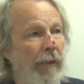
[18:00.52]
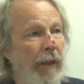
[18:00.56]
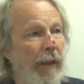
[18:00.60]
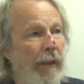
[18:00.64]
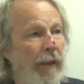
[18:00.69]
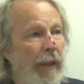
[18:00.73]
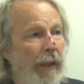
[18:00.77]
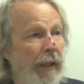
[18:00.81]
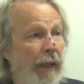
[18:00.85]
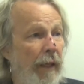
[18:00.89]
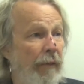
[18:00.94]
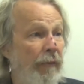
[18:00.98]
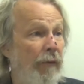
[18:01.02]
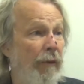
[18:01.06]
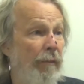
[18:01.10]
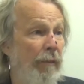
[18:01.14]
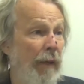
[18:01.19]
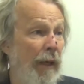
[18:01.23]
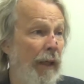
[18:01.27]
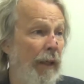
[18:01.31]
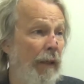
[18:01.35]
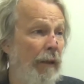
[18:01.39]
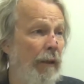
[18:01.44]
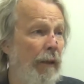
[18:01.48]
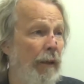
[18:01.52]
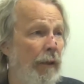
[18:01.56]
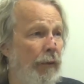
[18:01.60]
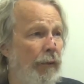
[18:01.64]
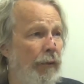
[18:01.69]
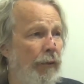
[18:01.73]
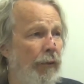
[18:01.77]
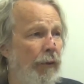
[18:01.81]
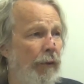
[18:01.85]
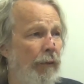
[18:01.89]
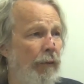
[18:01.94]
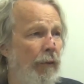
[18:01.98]
by not having to buy
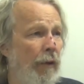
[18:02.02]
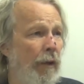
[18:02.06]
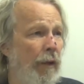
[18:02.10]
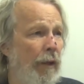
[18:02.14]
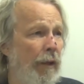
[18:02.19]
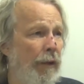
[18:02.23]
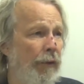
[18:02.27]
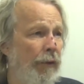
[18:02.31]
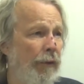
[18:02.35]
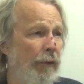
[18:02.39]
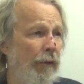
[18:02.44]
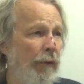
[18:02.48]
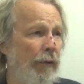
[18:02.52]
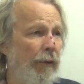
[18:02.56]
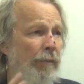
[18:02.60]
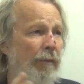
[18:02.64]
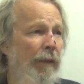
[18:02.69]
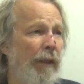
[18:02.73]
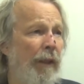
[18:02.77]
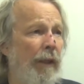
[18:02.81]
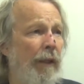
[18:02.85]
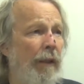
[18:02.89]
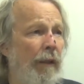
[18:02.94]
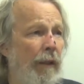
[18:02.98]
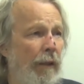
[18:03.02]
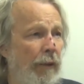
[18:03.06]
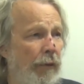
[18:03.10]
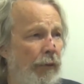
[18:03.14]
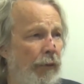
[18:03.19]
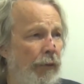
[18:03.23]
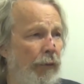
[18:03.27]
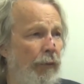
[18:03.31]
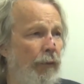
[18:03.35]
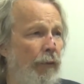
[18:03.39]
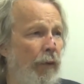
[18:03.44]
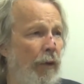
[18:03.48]
clothes at Ross or as many
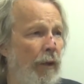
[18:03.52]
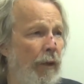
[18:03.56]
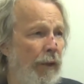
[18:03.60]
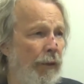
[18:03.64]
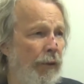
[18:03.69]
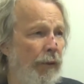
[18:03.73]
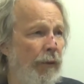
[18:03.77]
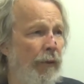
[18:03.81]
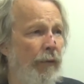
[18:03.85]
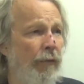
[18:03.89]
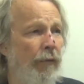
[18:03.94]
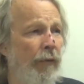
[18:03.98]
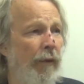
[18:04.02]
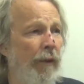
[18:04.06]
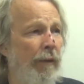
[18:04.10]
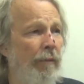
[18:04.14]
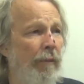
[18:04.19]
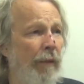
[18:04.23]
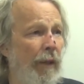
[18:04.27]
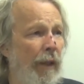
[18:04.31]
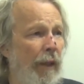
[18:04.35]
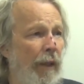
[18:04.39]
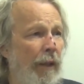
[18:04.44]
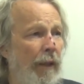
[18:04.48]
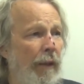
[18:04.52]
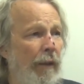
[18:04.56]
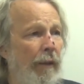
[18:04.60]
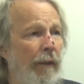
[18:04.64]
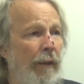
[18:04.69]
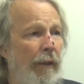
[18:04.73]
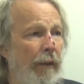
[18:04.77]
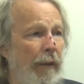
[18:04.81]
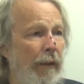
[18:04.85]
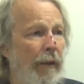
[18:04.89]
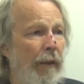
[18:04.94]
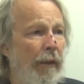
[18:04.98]
clothes at Ross or Fred Meyer
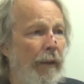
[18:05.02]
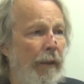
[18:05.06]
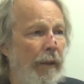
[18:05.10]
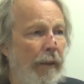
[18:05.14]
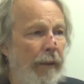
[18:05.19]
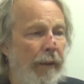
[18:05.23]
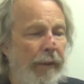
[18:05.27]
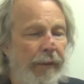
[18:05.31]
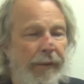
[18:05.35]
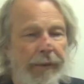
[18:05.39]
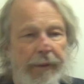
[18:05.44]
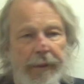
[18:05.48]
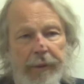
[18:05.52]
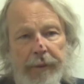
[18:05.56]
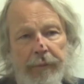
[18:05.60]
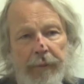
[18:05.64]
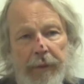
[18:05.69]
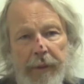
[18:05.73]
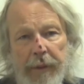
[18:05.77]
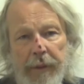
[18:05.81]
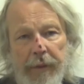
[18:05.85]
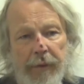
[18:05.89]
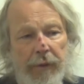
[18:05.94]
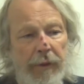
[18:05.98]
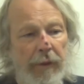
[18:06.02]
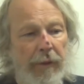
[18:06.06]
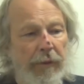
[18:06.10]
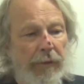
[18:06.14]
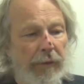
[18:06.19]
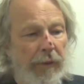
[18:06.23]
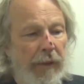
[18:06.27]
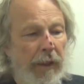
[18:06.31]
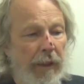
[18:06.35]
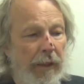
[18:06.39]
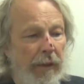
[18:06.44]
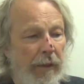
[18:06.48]
as otherwise. So
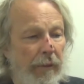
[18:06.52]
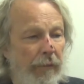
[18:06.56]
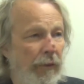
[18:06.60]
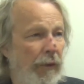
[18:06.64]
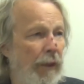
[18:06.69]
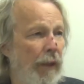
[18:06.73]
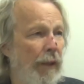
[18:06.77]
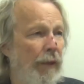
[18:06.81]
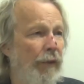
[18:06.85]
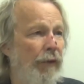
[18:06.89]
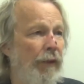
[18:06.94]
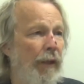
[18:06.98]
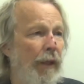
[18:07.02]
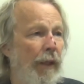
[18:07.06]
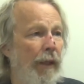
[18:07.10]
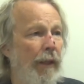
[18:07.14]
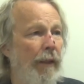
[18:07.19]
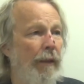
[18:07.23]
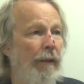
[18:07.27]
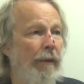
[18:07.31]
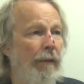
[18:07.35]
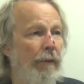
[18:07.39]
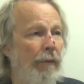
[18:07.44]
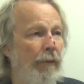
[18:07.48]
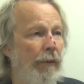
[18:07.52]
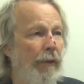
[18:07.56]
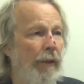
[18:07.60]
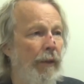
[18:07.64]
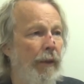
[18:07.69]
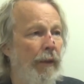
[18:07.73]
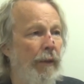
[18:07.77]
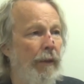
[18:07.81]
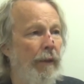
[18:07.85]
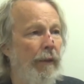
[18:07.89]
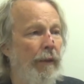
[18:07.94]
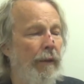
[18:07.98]
it's kind of, it was kind of sad. And,
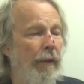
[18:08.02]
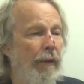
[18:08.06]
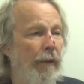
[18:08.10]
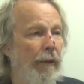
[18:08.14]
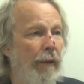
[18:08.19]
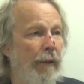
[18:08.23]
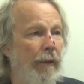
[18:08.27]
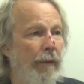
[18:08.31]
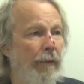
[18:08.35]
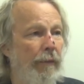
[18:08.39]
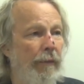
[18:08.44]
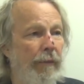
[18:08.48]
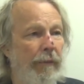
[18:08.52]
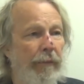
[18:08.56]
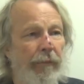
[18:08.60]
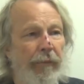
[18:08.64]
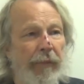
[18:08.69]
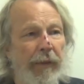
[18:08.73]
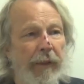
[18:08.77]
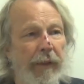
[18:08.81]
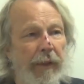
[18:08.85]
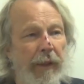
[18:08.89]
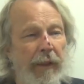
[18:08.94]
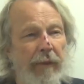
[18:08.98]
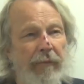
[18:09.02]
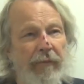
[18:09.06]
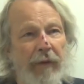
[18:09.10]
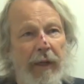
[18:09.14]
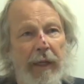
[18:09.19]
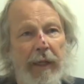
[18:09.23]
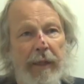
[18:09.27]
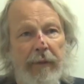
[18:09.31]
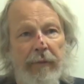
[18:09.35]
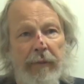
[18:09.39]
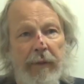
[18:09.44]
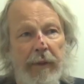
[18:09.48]
and, hmm. you know, King
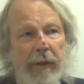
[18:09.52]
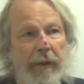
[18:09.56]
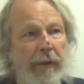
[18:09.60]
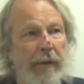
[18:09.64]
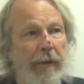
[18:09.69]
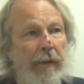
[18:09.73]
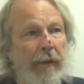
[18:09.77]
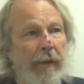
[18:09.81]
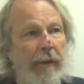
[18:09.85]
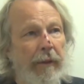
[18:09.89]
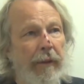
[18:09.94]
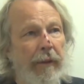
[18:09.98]
Five did a,